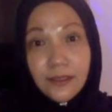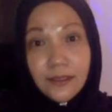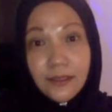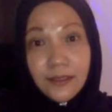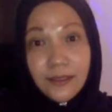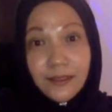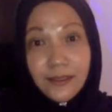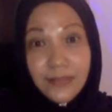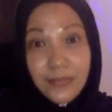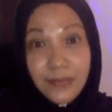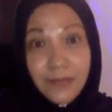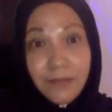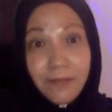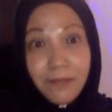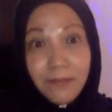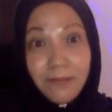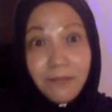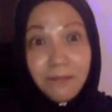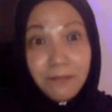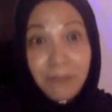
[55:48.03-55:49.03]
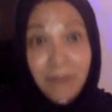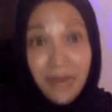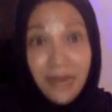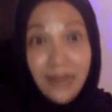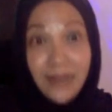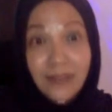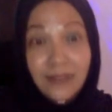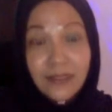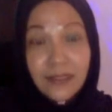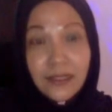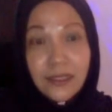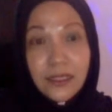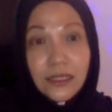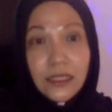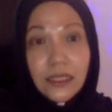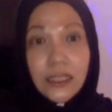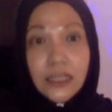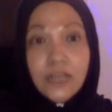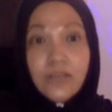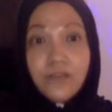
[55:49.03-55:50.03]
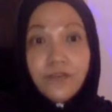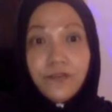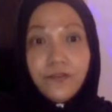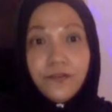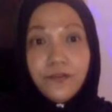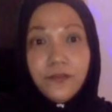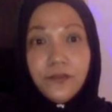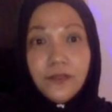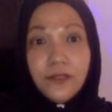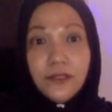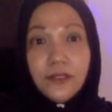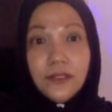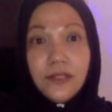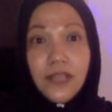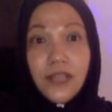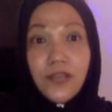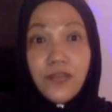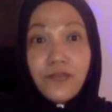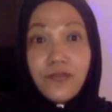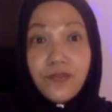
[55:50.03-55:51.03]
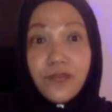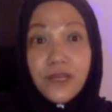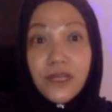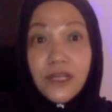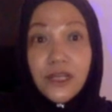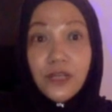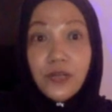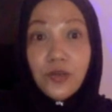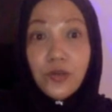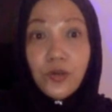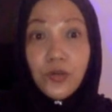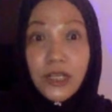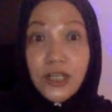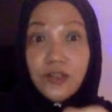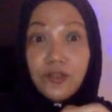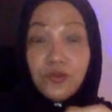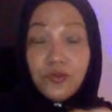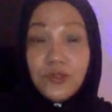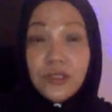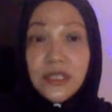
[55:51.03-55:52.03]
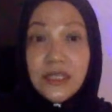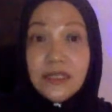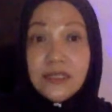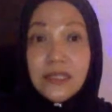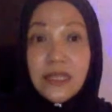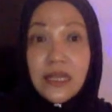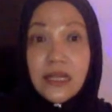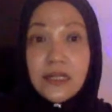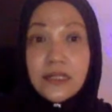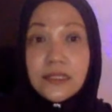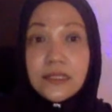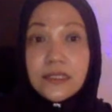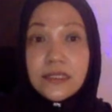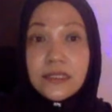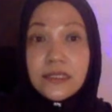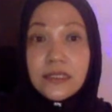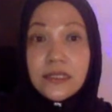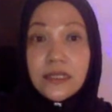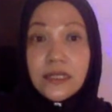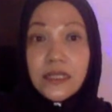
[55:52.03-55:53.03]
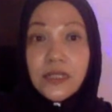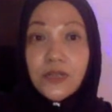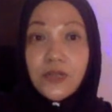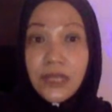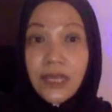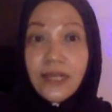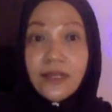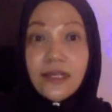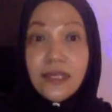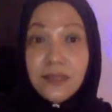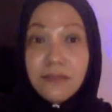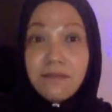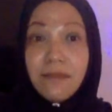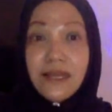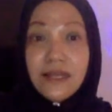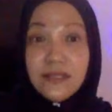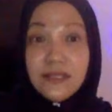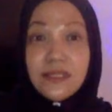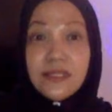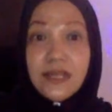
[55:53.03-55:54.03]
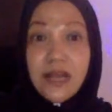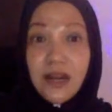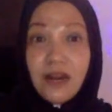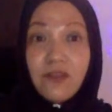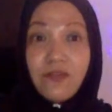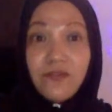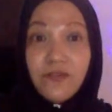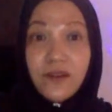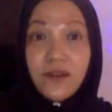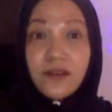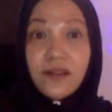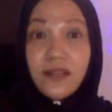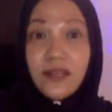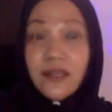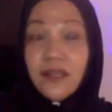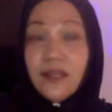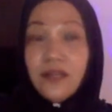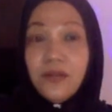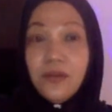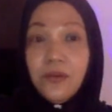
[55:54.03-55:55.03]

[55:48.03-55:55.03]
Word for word: yeah, yeah, but if they really go into details, you can imagine how far they can